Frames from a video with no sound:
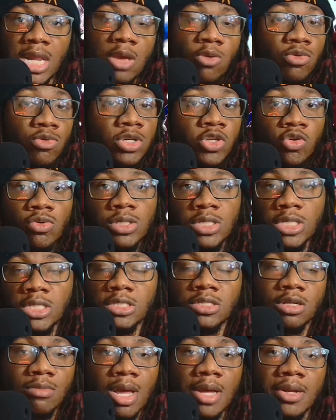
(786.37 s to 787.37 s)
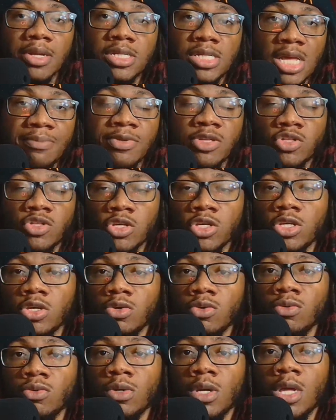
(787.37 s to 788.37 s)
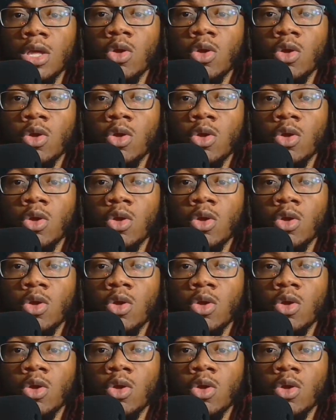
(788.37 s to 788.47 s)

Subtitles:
would do a decent amount of damage to you.